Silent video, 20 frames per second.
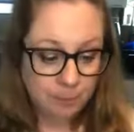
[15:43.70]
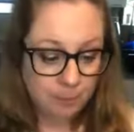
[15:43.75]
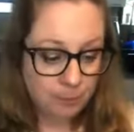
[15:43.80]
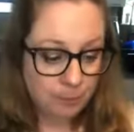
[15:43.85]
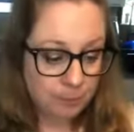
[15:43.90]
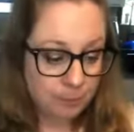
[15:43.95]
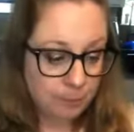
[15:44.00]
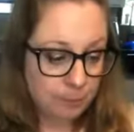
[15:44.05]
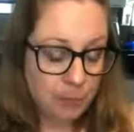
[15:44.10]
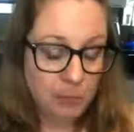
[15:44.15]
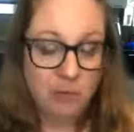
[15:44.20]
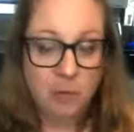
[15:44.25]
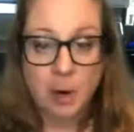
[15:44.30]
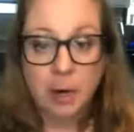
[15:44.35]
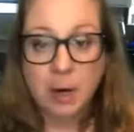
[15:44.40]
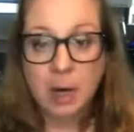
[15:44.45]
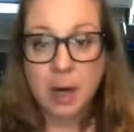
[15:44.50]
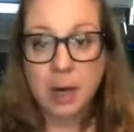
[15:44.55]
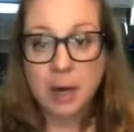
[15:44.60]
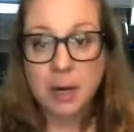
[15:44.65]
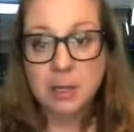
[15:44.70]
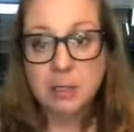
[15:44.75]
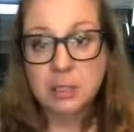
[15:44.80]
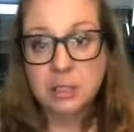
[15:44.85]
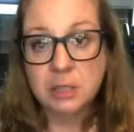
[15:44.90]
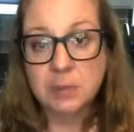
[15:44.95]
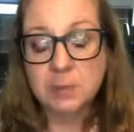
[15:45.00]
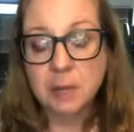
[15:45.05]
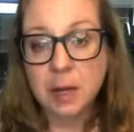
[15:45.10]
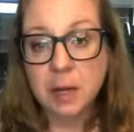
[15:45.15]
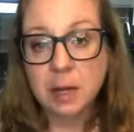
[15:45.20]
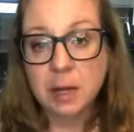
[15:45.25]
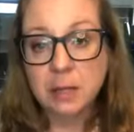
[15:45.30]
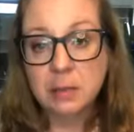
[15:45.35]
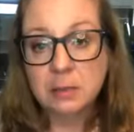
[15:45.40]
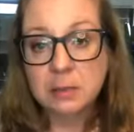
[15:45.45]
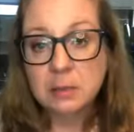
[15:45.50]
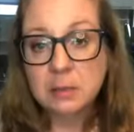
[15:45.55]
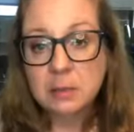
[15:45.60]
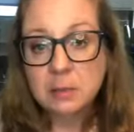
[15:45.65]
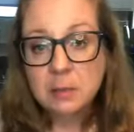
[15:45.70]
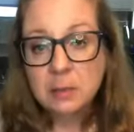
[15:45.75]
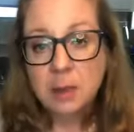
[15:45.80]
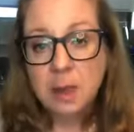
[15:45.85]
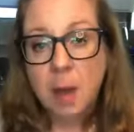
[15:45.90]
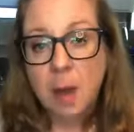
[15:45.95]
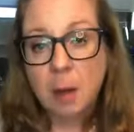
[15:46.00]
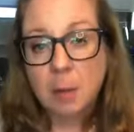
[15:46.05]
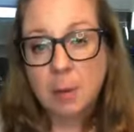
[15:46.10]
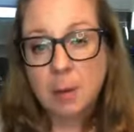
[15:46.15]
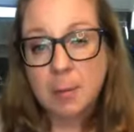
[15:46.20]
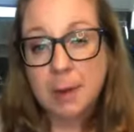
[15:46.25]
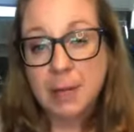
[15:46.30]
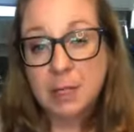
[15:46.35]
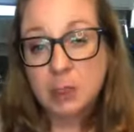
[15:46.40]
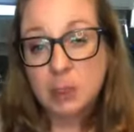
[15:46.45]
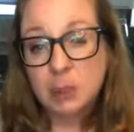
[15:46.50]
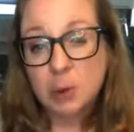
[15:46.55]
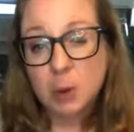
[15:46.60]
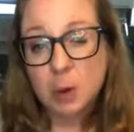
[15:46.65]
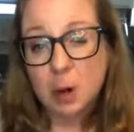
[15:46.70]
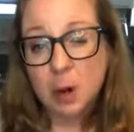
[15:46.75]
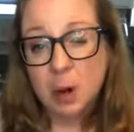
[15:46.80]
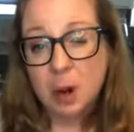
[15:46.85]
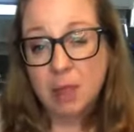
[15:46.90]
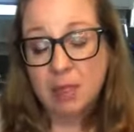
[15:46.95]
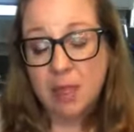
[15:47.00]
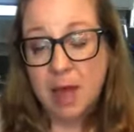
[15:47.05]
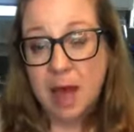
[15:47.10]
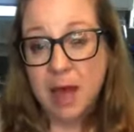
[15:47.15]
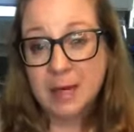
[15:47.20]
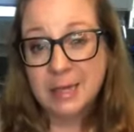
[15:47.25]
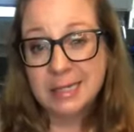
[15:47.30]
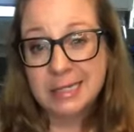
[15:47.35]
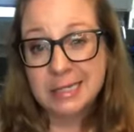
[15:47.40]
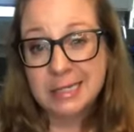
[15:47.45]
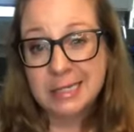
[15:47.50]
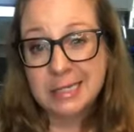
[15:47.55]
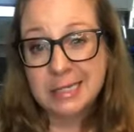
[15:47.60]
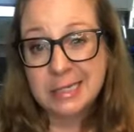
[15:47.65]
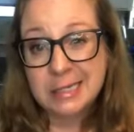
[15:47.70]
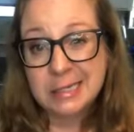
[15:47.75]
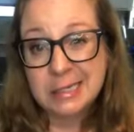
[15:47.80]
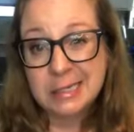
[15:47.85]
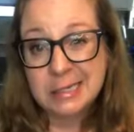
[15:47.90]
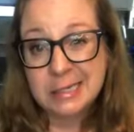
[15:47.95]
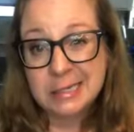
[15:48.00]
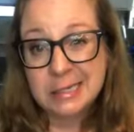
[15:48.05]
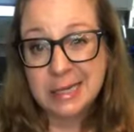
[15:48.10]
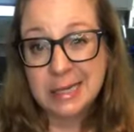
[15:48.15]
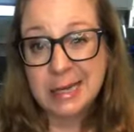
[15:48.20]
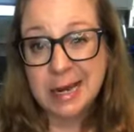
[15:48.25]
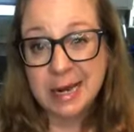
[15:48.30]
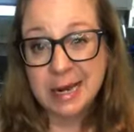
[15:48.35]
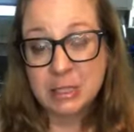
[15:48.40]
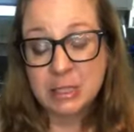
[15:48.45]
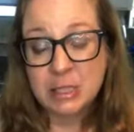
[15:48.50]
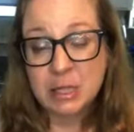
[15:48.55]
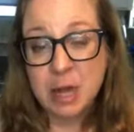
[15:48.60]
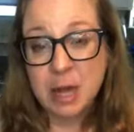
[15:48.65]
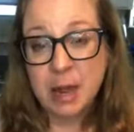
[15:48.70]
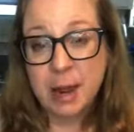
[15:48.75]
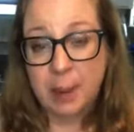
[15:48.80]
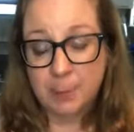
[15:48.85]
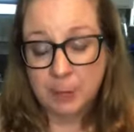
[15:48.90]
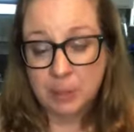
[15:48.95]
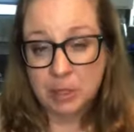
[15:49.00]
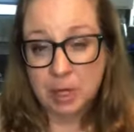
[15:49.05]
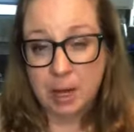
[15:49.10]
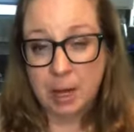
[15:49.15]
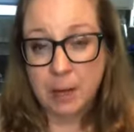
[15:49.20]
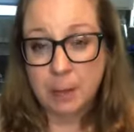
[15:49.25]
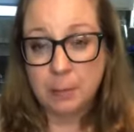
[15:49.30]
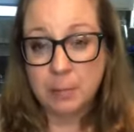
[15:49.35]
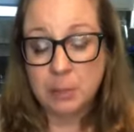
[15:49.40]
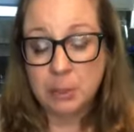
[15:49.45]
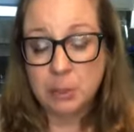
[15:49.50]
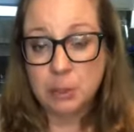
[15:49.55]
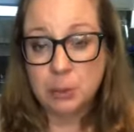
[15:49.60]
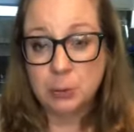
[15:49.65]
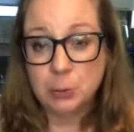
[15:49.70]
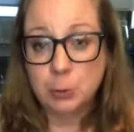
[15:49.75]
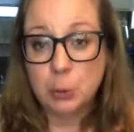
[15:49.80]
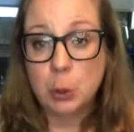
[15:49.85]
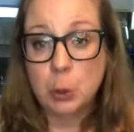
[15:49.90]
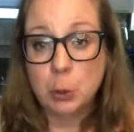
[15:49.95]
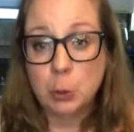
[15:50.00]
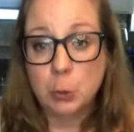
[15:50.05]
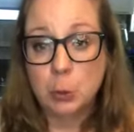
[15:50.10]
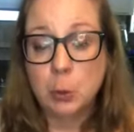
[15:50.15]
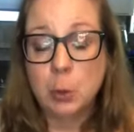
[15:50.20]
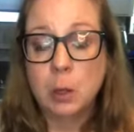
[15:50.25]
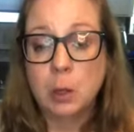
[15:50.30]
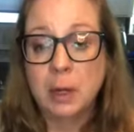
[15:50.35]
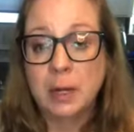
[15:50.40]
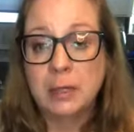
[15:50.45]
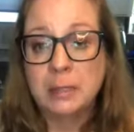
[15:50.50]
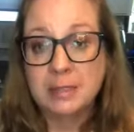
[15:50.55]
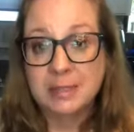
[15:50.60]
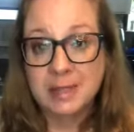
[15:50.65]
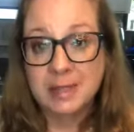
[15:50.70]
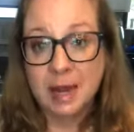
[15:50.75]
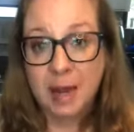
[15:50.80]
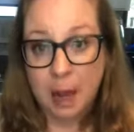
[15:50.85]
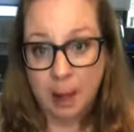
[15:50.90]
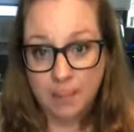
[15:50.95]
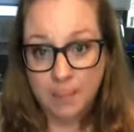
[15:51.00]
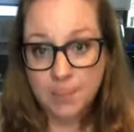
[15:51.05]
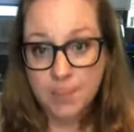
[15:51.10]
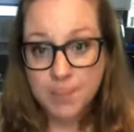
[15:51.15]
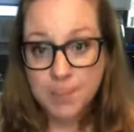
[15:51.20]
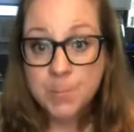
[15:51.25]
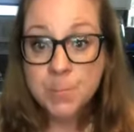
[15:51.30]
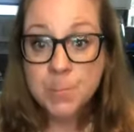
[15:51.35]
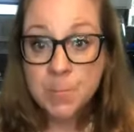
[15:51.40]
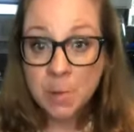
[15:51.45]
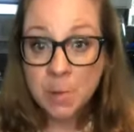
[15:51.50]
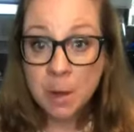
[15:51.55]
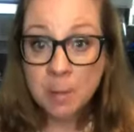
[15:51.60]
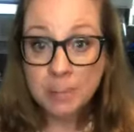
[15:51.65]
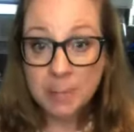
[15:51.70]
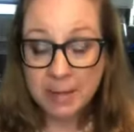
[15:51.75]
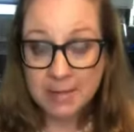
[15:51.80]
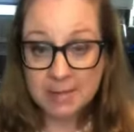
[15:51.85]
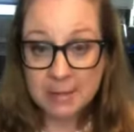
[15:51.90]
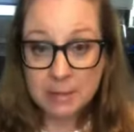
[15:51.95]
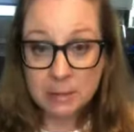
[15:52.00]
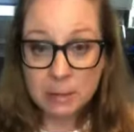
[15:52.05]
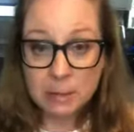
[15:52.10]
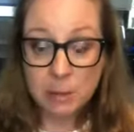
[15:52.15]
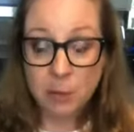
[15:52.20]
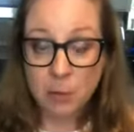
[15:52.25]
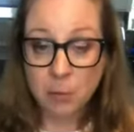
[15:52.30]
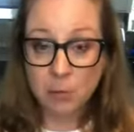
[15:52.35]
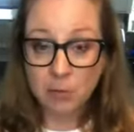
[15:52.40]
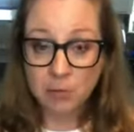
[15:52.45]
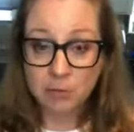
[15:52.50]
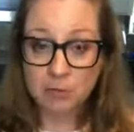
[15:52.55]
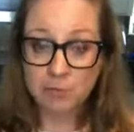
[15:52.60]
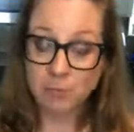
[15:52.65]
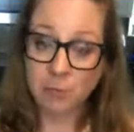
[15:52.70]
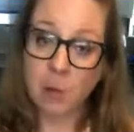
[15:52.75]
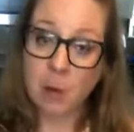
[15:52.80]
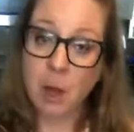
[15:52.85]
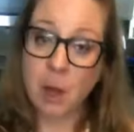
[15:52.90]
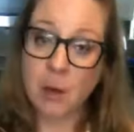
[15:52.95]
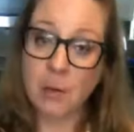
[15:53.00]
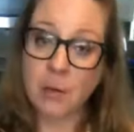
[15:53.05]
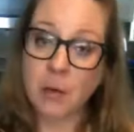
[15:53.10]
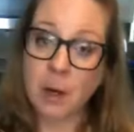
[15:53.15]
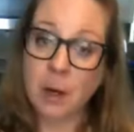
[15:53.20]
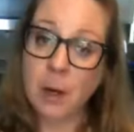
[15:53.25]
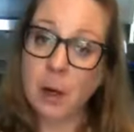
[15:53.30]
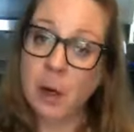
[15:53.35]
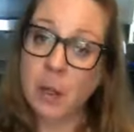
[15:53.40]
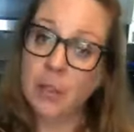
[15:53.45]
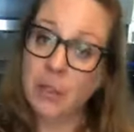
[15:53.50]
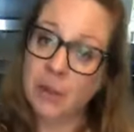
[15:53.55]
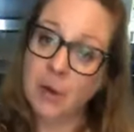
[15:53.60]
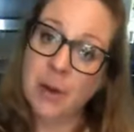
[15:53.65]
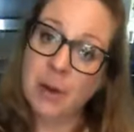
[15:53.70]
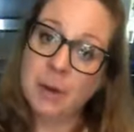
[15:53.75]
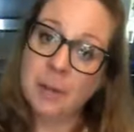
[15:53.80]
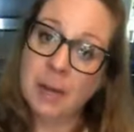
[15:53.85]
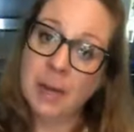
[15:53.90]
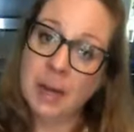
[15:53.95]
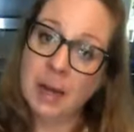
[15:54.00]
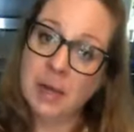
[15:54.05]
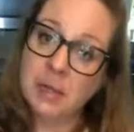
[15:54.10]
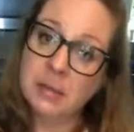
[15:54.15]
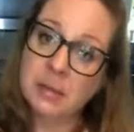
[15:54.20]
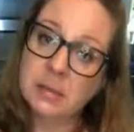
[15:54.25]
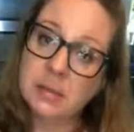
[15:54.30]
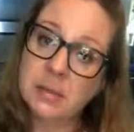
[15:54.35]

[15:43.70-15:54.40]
before I cut it, just because I want to make sure that it has ample time to cool and set up. Make sense? So 400, 30 minutes,